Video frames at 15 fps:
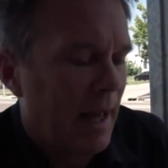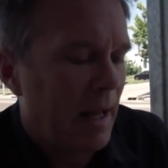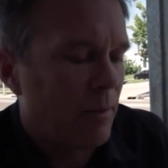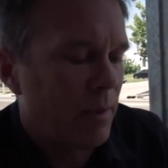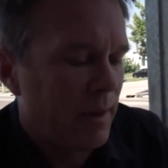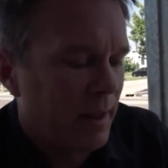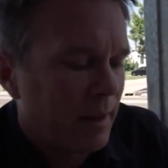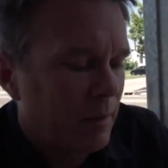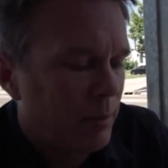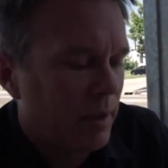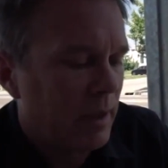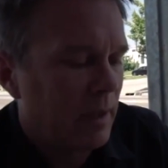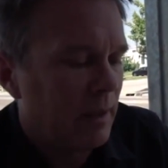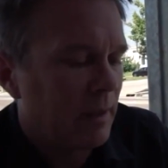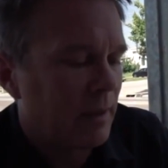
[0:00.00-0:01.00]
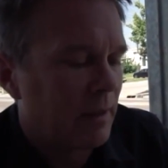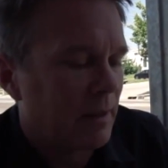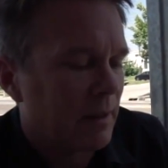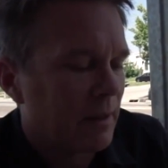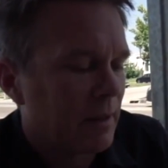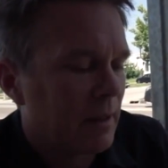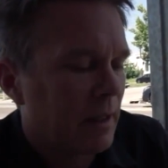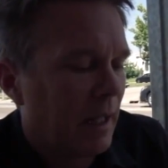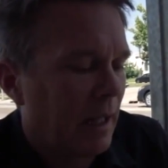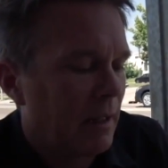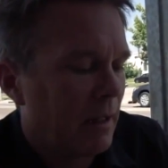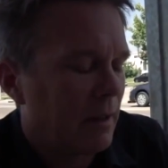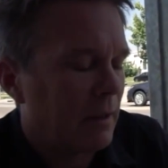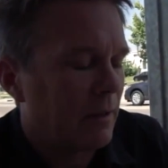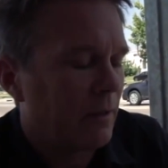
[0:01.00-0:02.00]
And with this piece, it
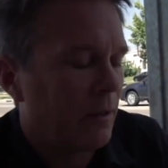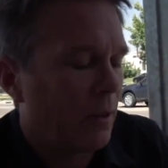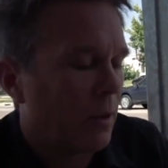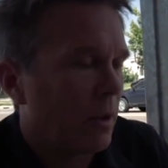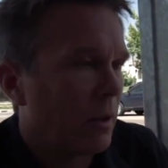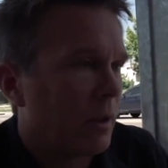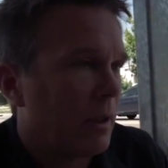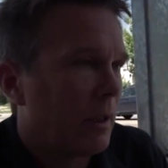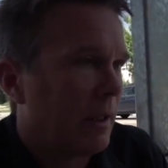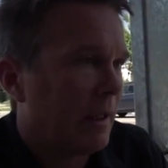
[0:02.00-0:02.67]
is for...